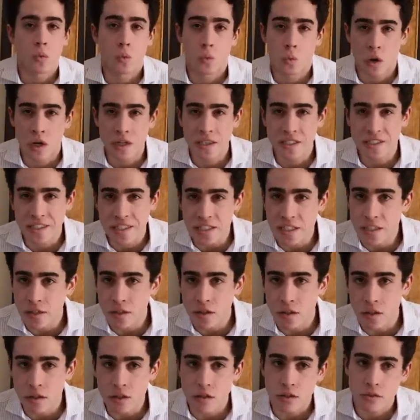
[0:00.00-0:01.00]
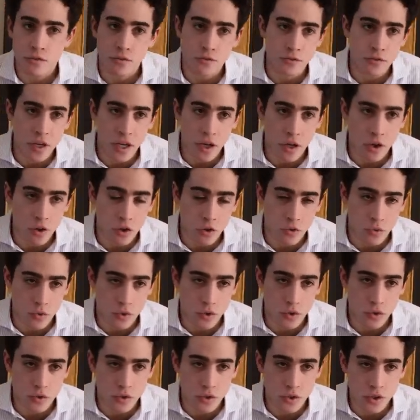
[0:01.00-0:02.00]
One deal fell
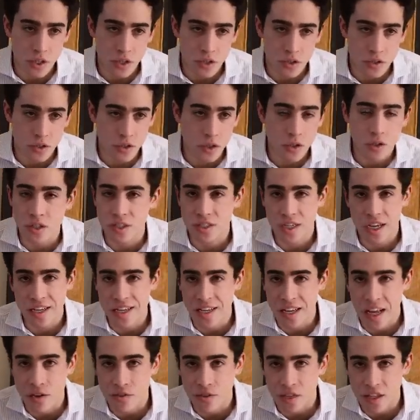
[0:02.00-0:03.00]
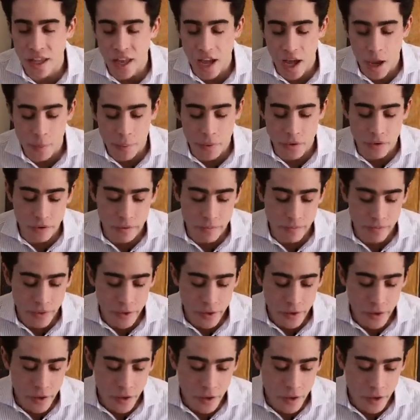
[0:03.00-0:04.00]
through two years ago because I didn't have the capital.
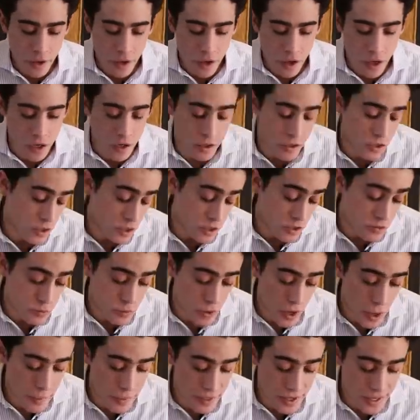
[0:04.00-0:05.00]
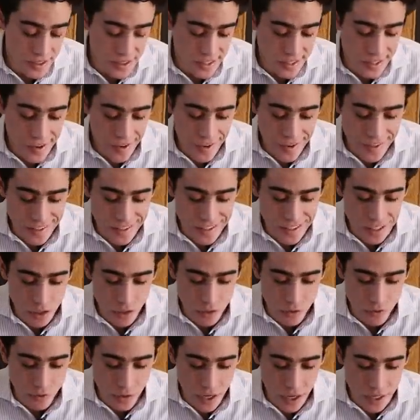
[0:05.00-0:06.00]
Uh, I could have probably got the guy to
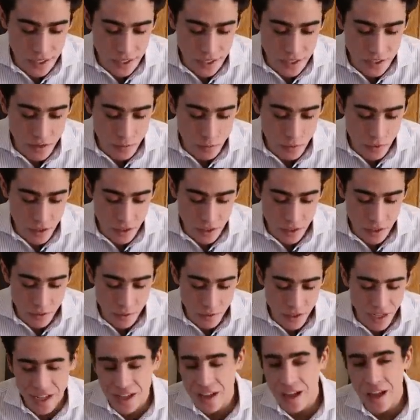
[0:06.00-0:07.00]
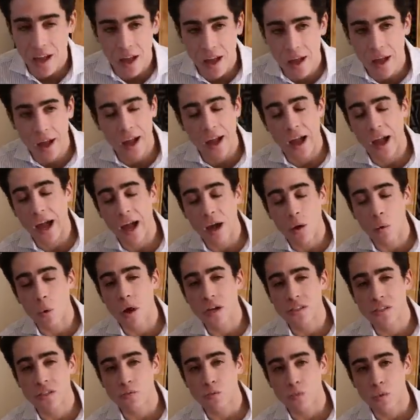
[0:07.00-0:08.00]
seller finance, but um, I
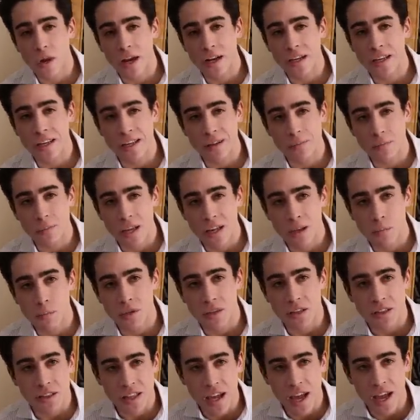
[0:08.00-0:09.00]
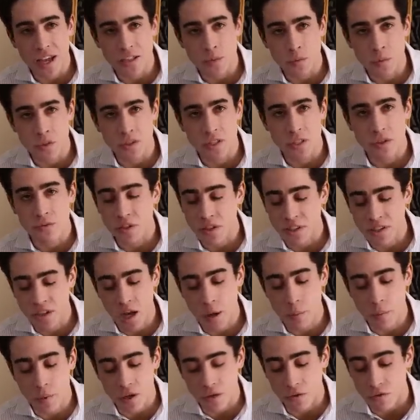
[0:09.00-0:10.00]
wasn't ready maybe at that specific
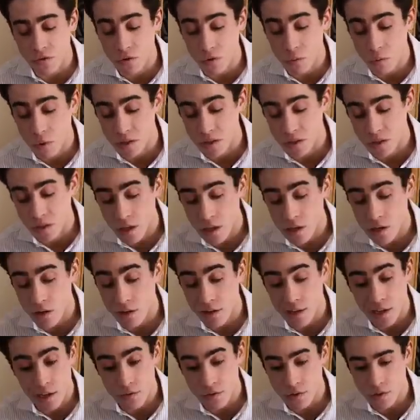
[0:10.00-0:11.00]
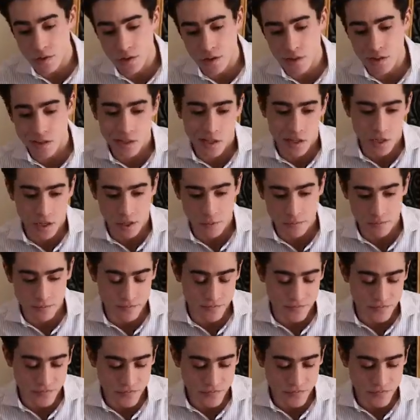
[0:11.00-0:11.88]
time, but a few months later and ever since then, I